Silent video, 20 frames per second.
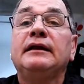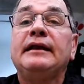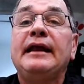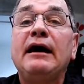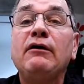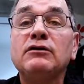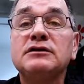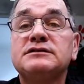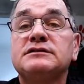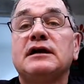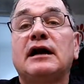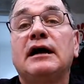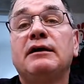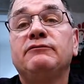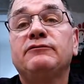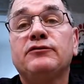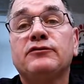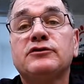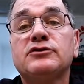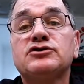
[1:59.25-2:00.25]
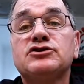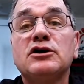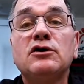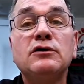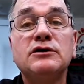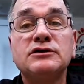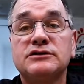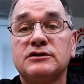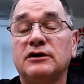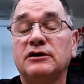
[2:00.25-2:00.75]
Now it's time for the
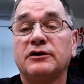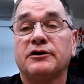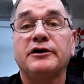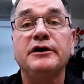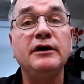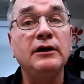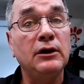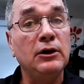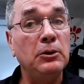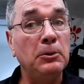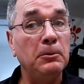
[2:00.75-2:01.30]
Joe is Hungry